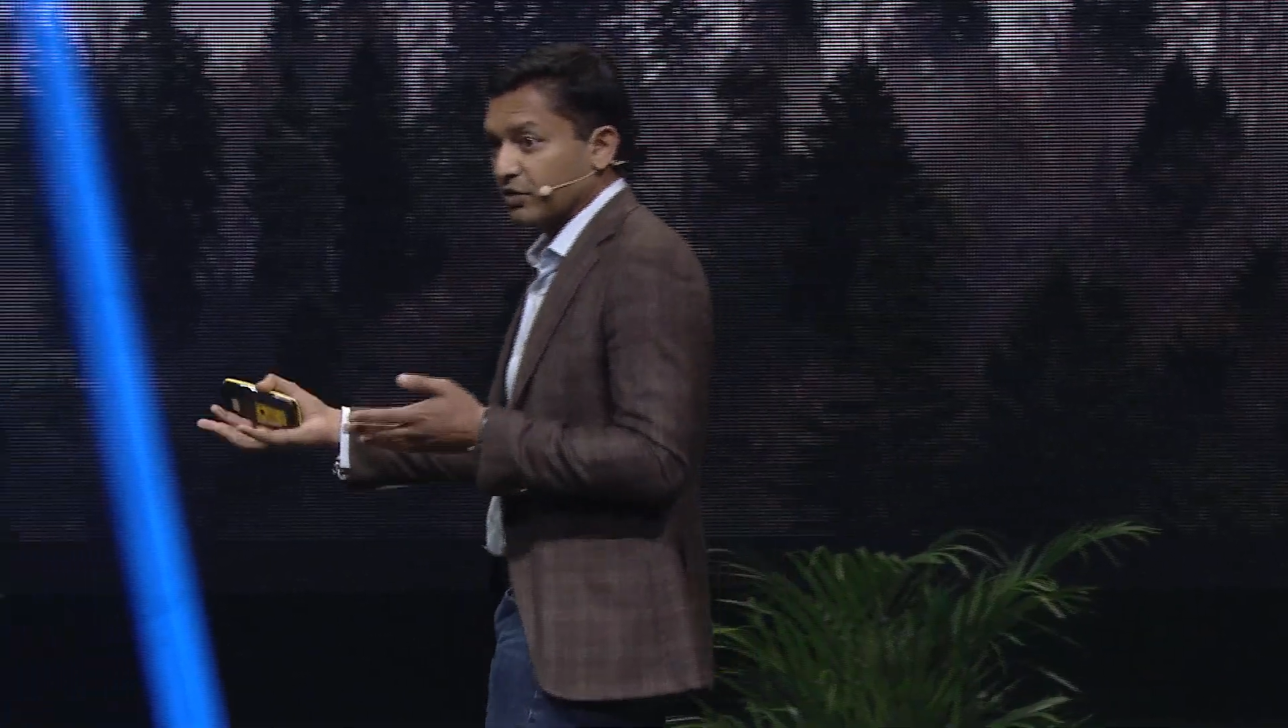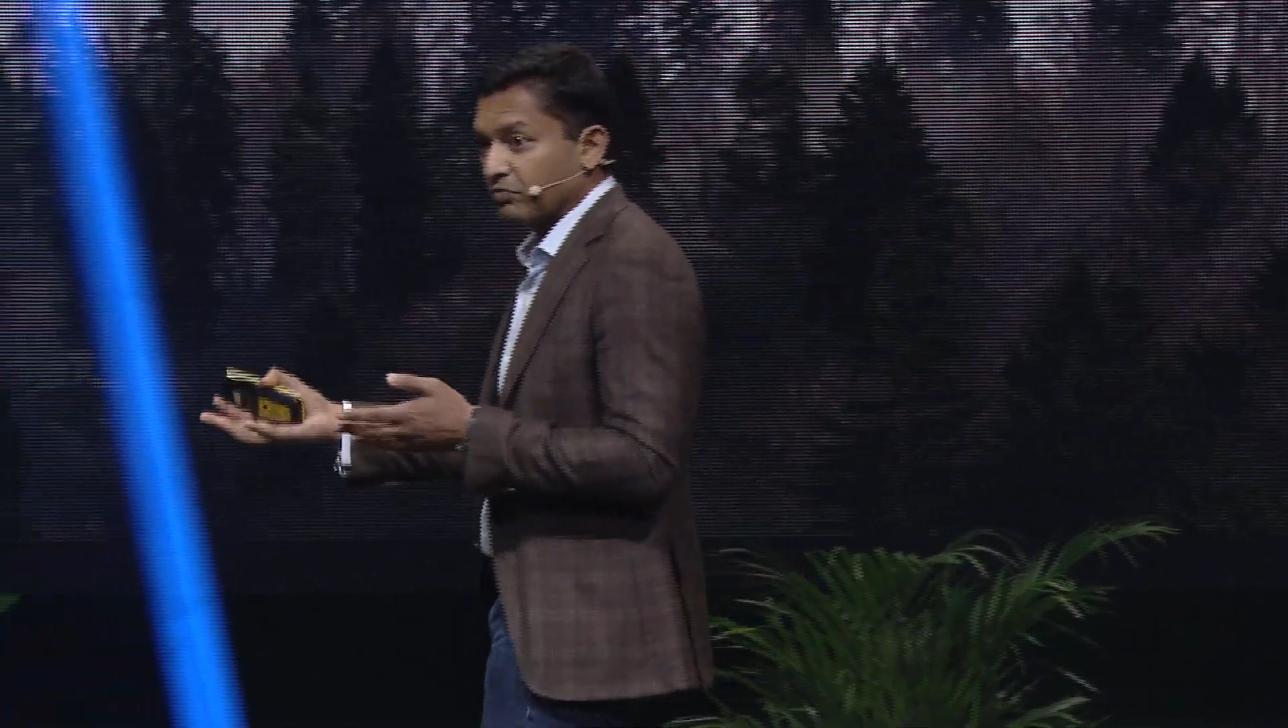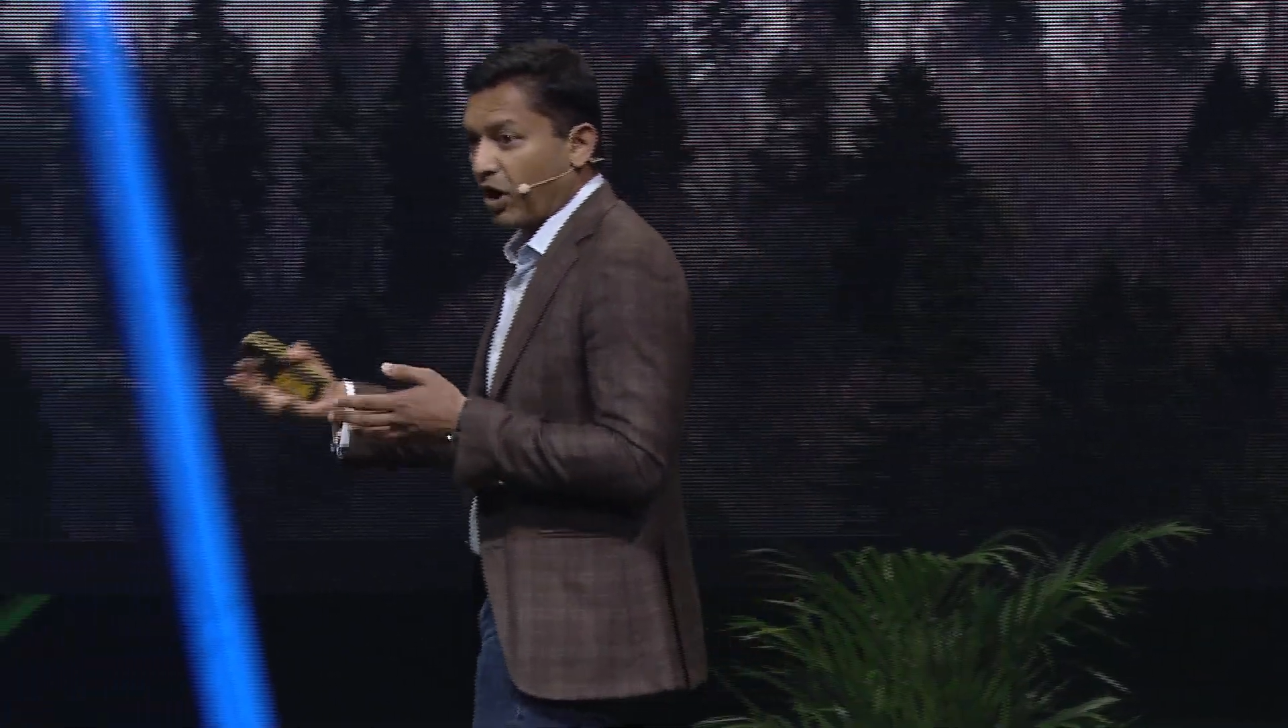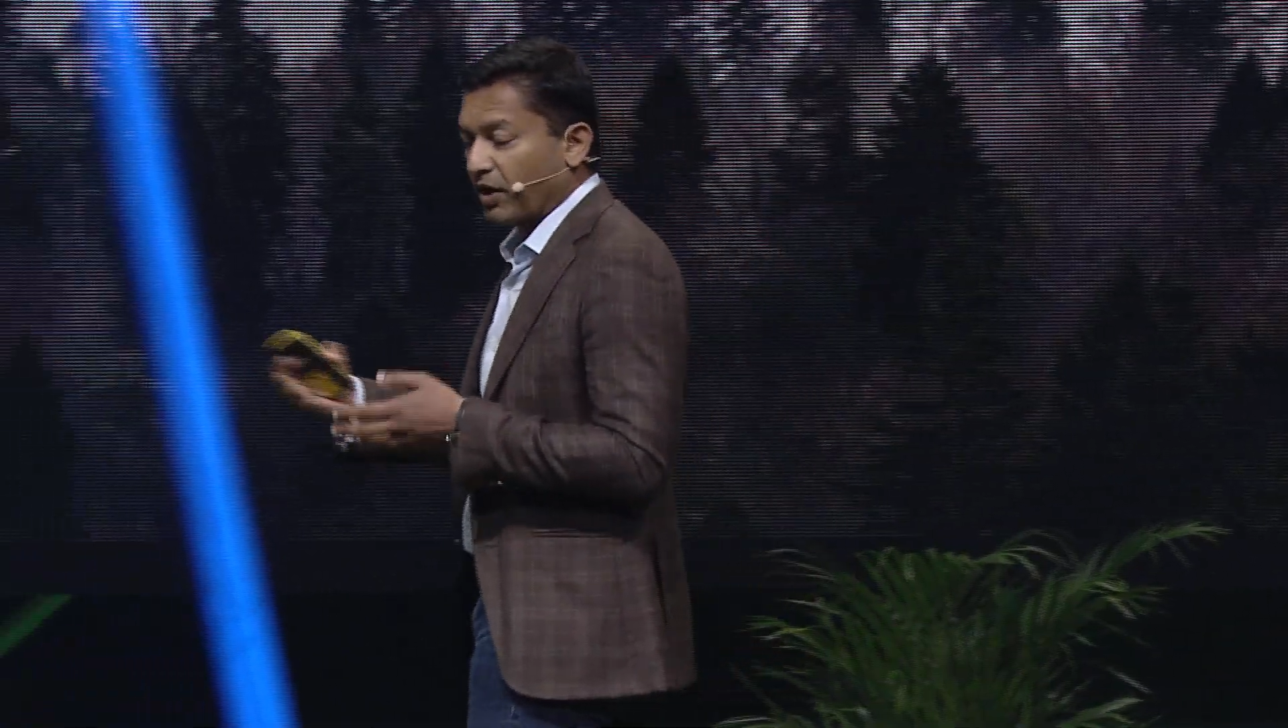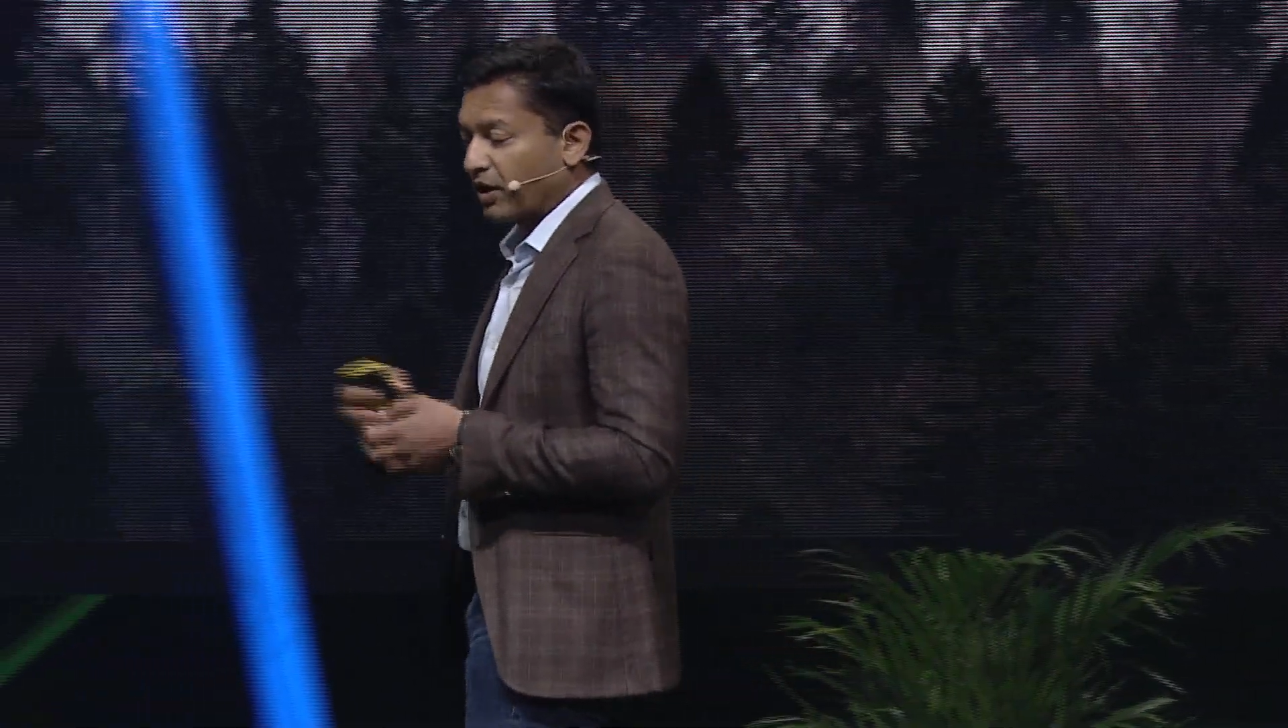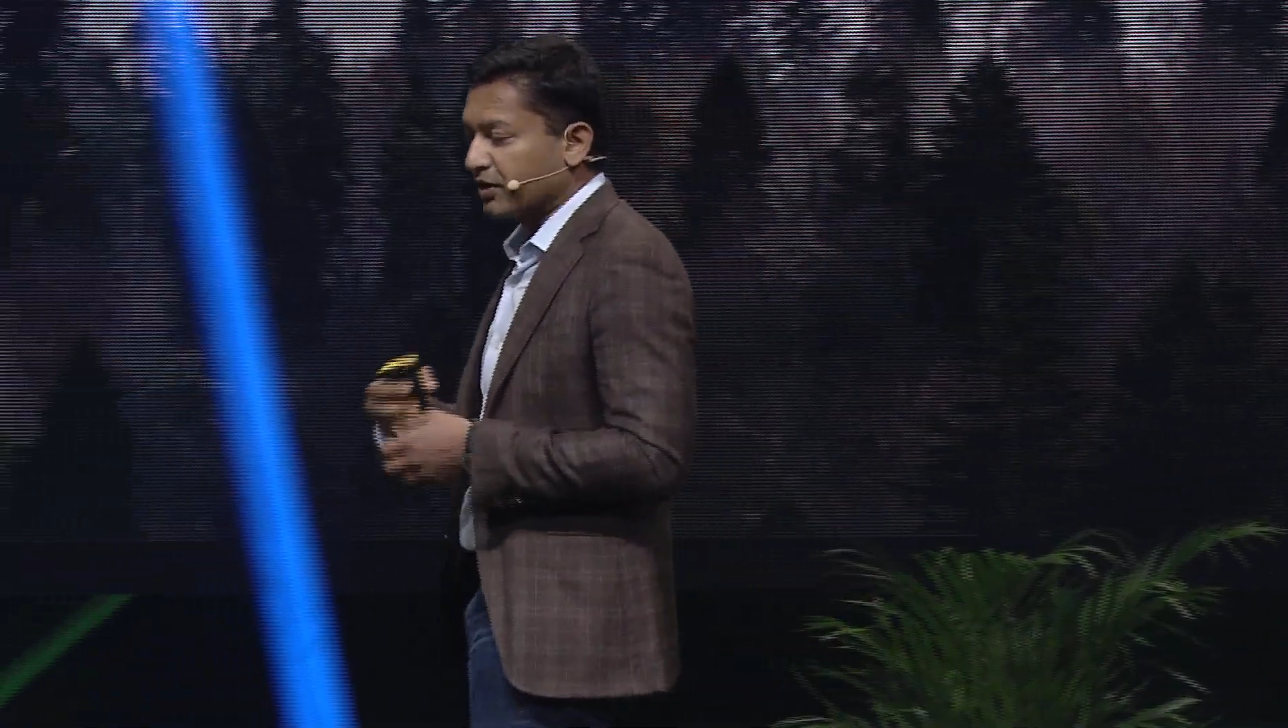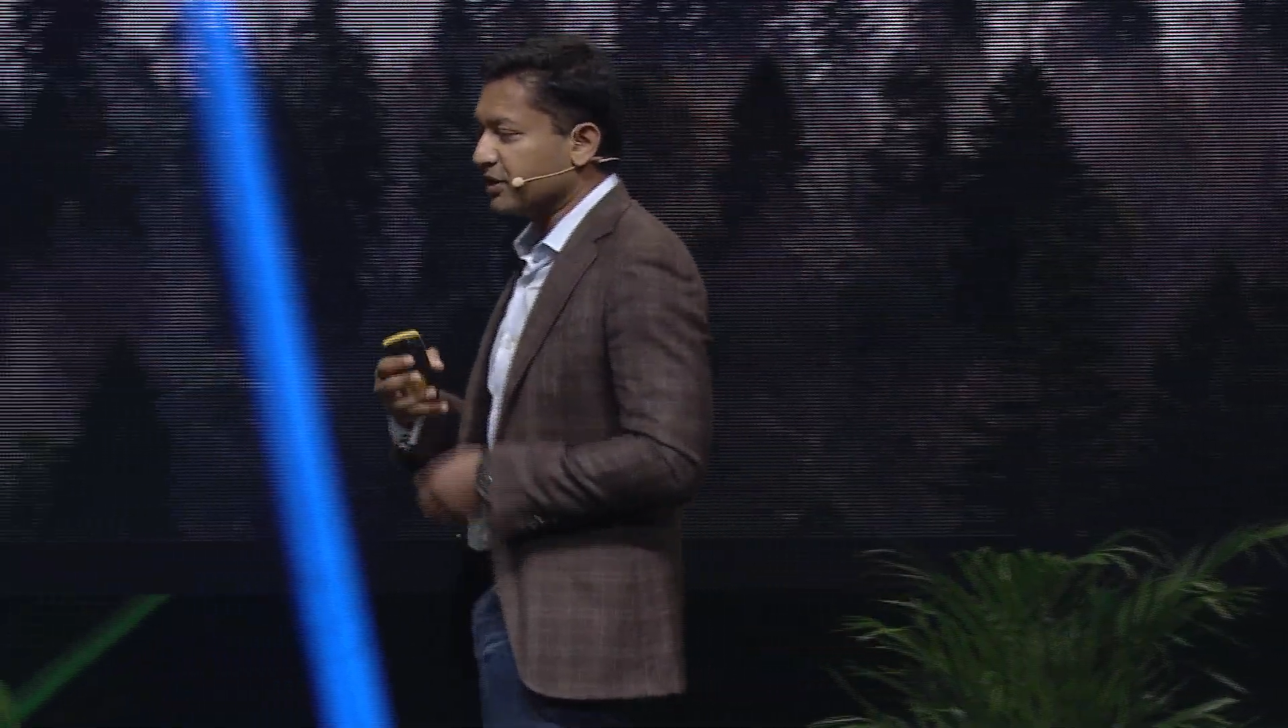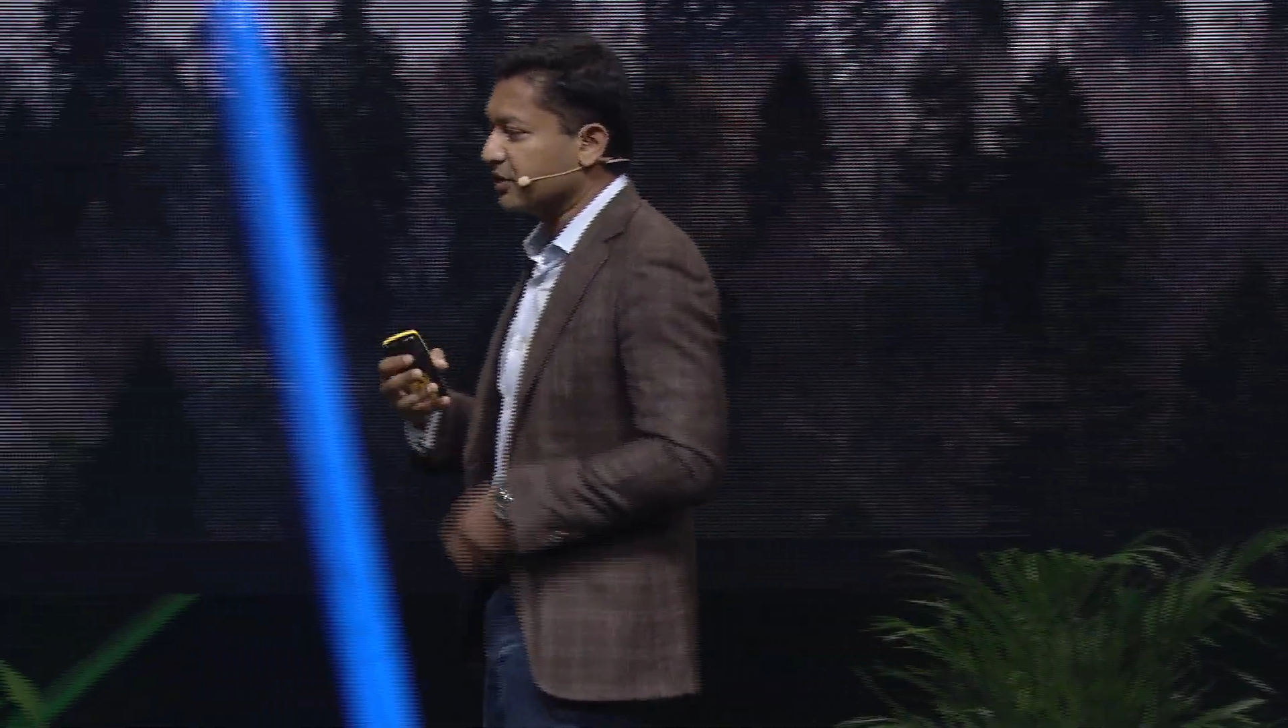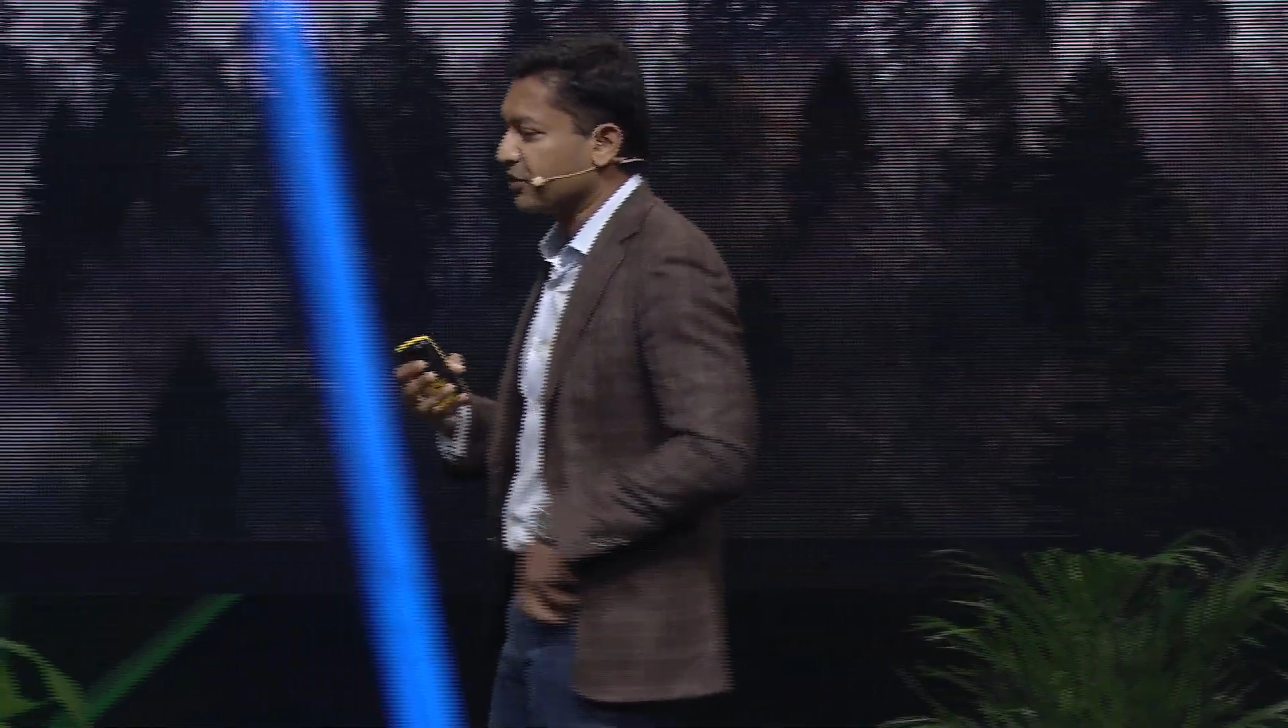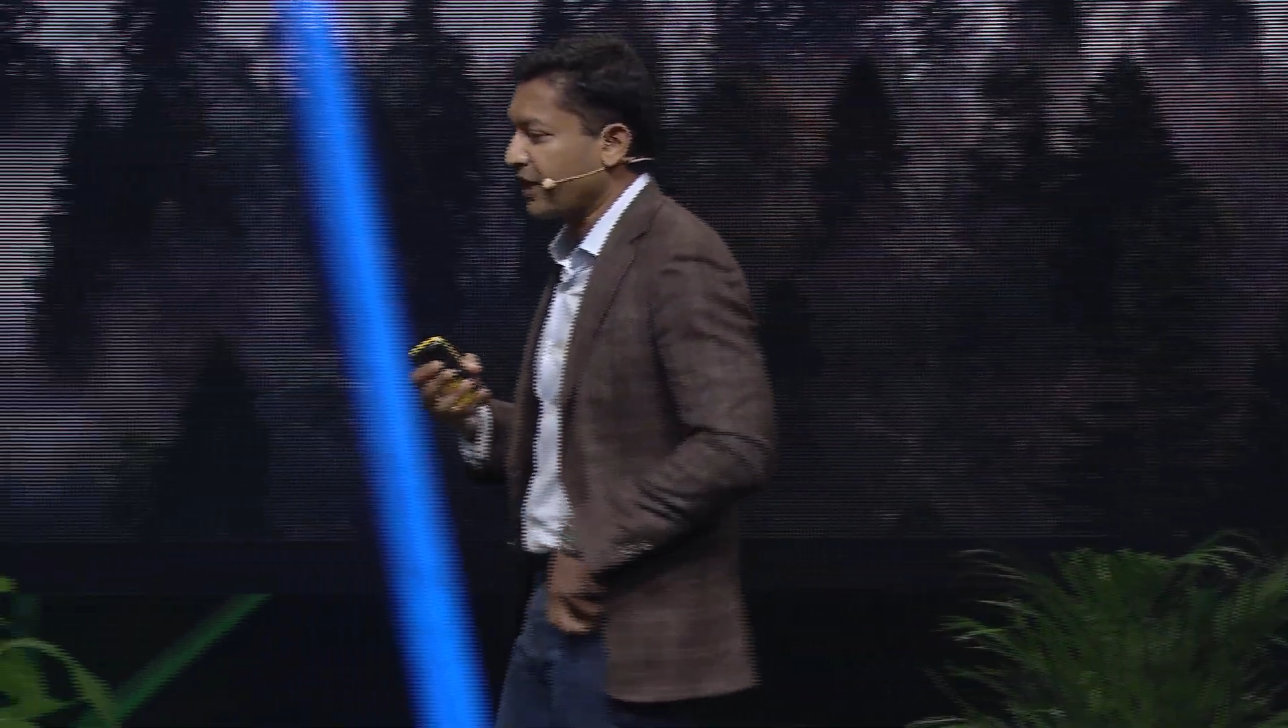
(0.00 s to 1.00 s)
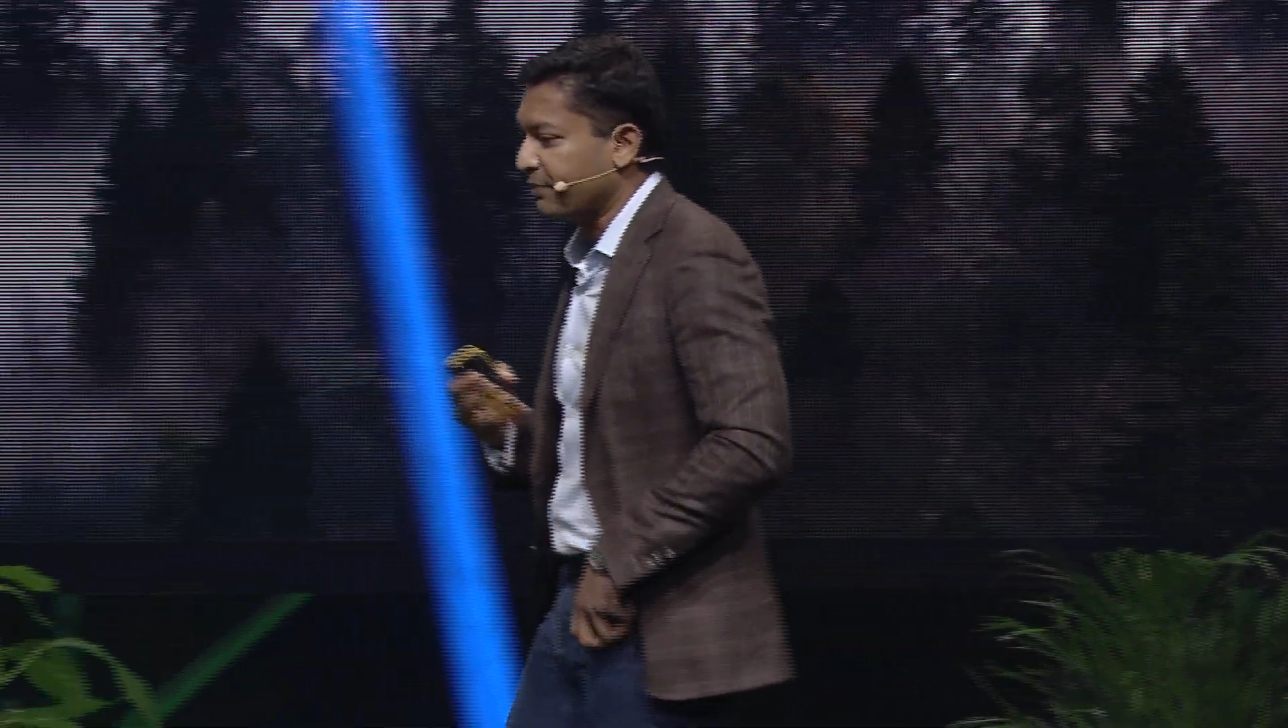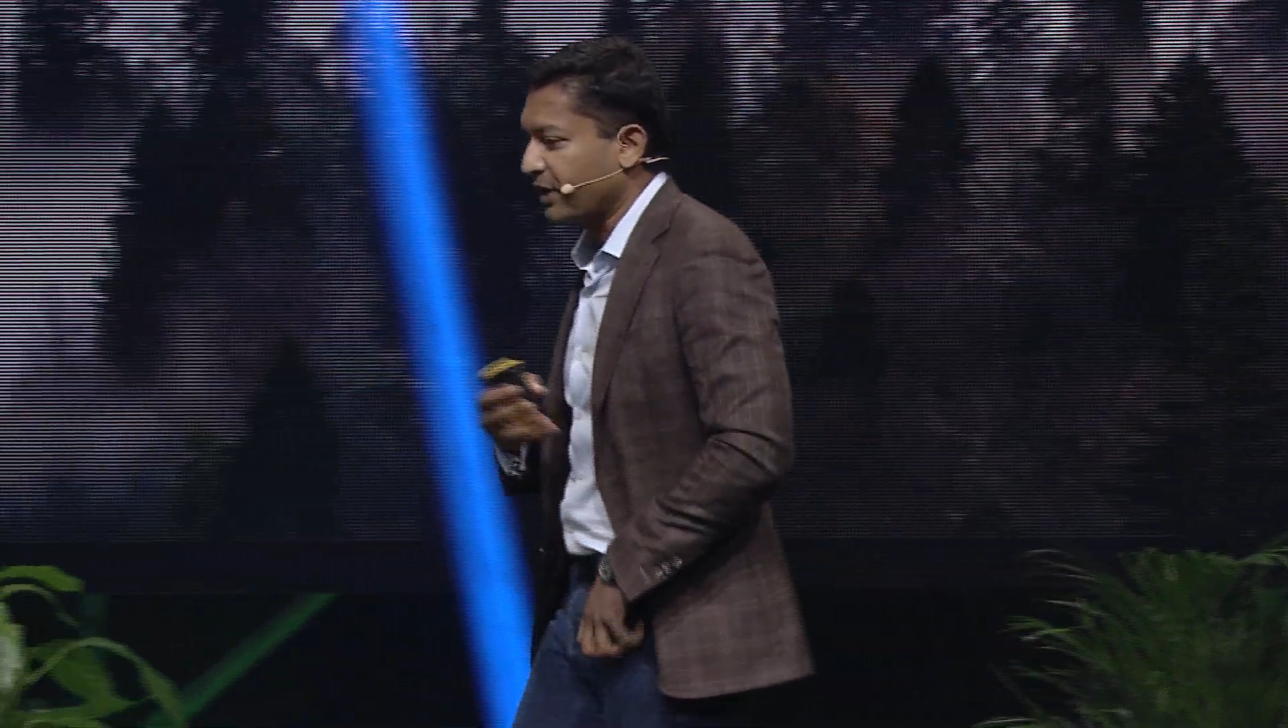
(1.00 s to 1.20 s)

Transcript: gone on till today.